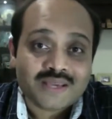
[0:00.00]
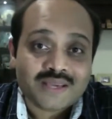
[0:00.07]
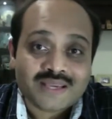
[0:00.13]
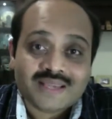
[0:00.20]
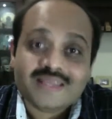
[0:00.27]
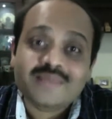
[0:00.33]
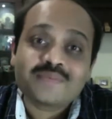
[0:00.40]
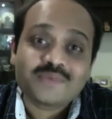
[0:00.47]

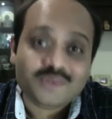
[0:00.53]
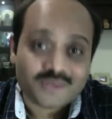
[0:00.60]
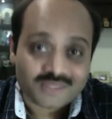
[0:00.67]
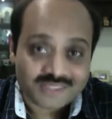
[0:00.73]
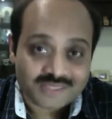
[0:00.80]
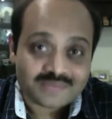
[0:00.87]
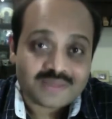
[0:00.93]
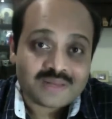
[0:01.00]
encrypt your
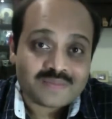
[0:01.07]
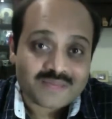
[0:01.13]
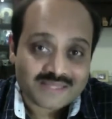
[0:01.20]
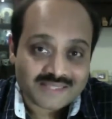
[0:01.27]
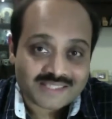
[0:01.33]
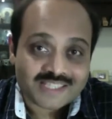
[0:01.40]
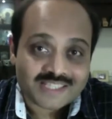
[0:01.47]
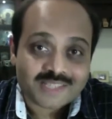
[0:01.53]
Gmail
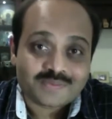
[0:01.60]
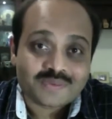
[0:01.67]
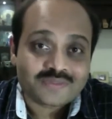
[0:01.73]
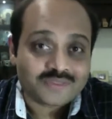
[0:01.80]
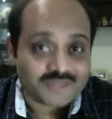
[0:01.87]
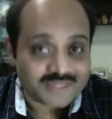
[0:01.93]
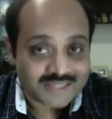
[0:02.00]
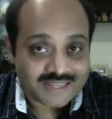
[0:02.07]
messages
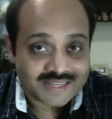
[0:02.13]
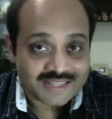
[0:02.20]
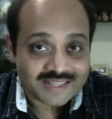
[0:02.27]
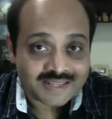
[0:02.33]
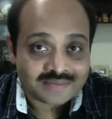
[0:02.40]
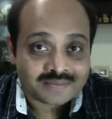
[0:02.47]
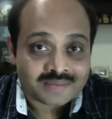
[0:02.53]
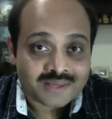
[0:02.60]
before sending
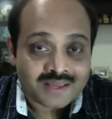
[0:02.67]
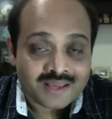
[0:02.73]
them.